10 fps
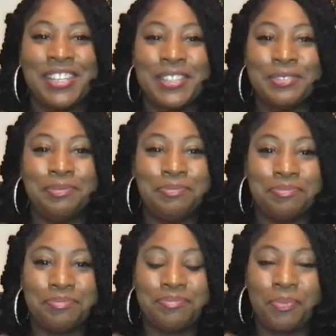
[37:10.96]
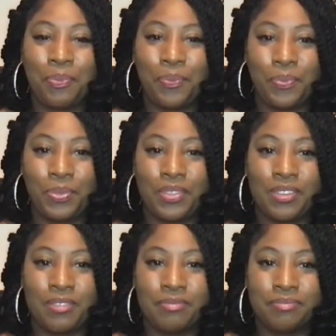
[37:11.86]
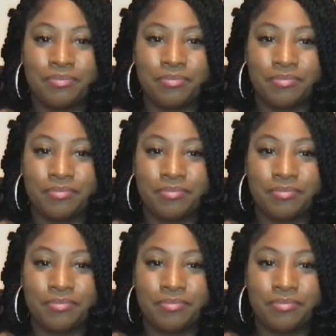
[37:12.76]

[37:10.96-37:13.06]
(silent)